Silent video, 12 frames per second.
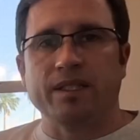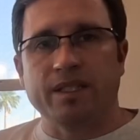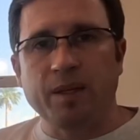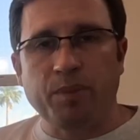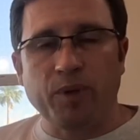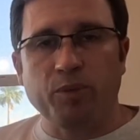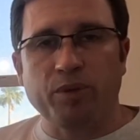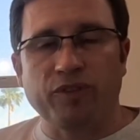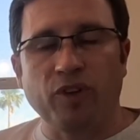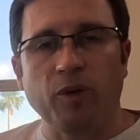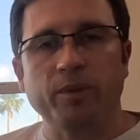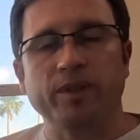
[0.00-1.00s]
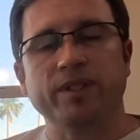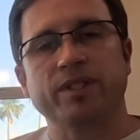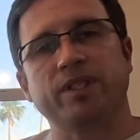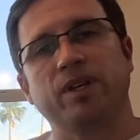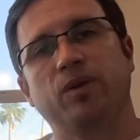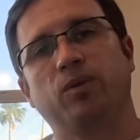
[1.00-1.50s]
C P U
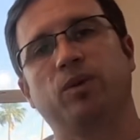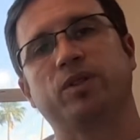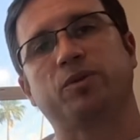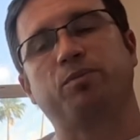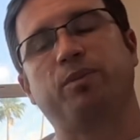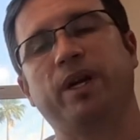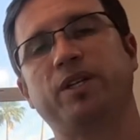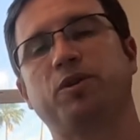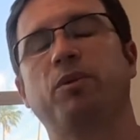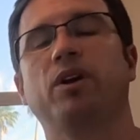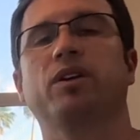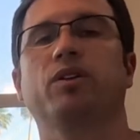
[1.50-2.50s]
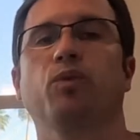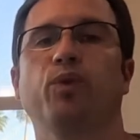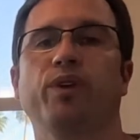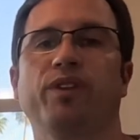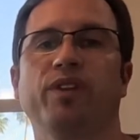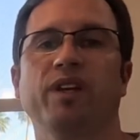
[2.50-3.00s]
performance was benchmarked
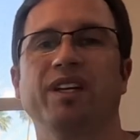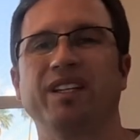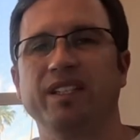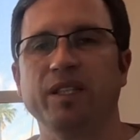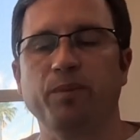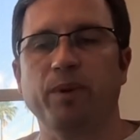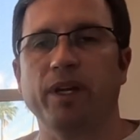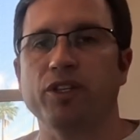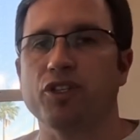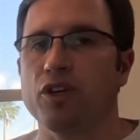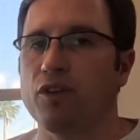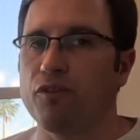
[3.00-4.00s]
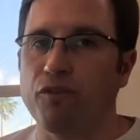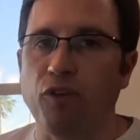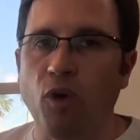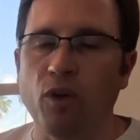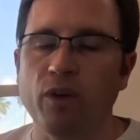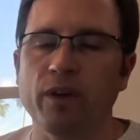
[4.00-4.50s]
with Geekbench
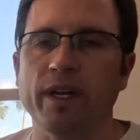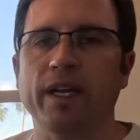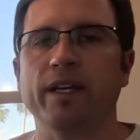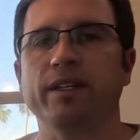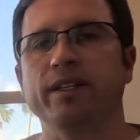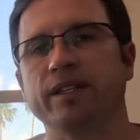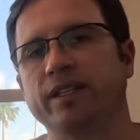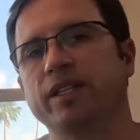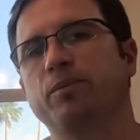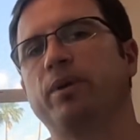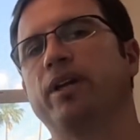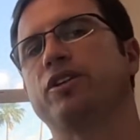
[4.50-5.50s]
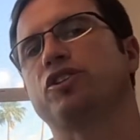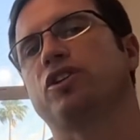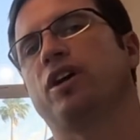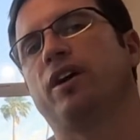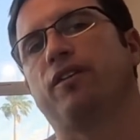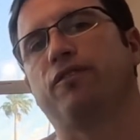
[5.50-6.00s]
four and
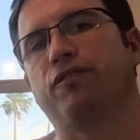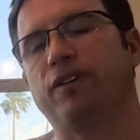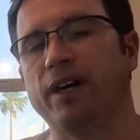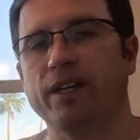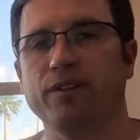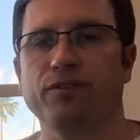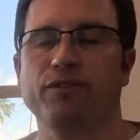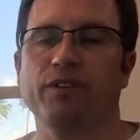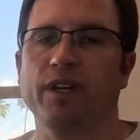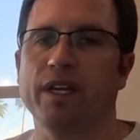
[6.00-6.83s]
Geekbench five,